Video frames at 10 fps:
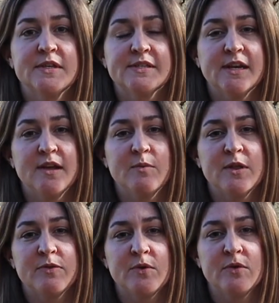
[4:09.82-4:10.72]
the city
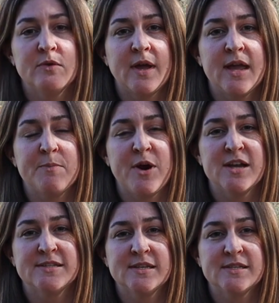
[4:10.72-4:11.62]
went through a
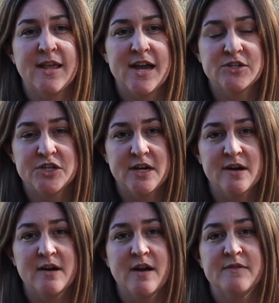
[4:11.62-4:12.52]
process last
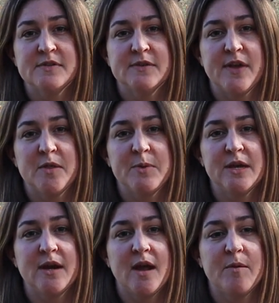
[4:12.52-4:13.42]
year of
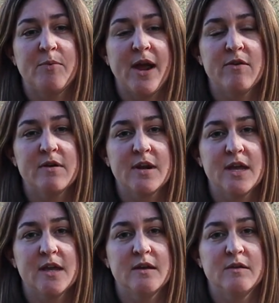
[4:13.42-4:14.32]
developing a
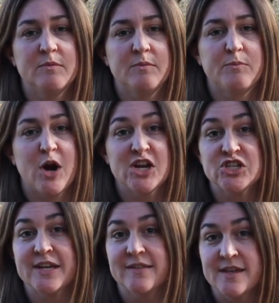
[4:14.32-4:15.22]
priority
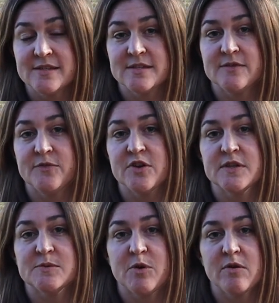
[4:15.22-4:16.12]
project list for
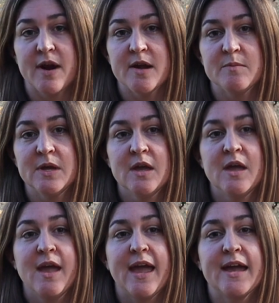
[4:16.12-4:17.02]
this program.
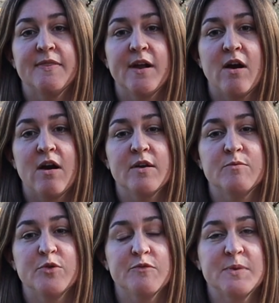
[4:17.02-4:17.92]
And there are
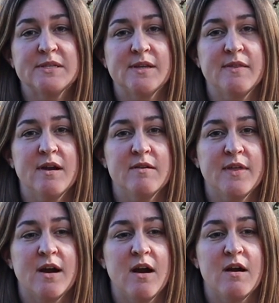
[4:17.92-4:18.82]
improvements in there
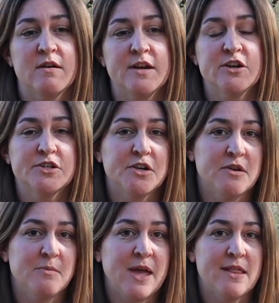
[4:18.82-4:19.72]
that are
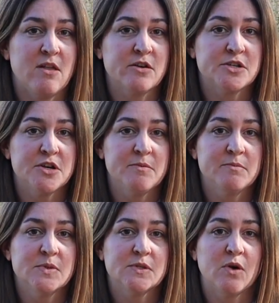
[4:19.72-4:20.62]
near-term and
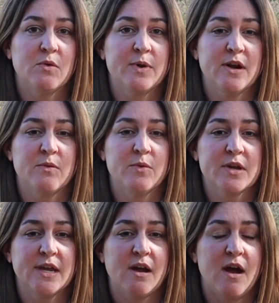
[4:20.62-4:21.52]
long-term. So we are
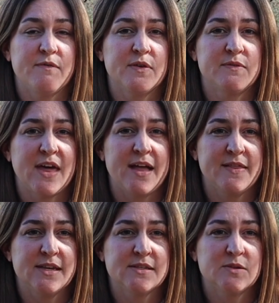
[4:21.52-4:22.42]
working off of that
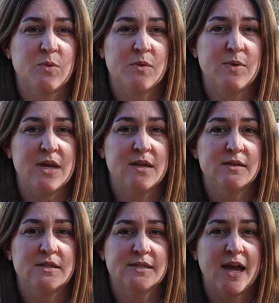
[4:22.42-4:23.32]
list when we
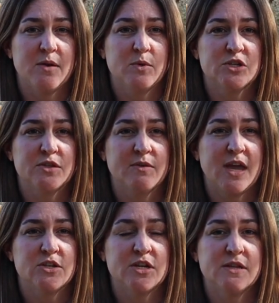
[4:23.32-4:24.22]
decide which
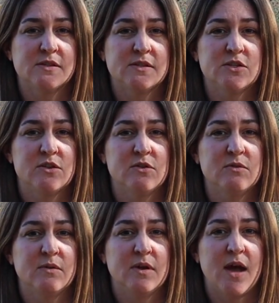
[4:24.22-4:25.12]
locations to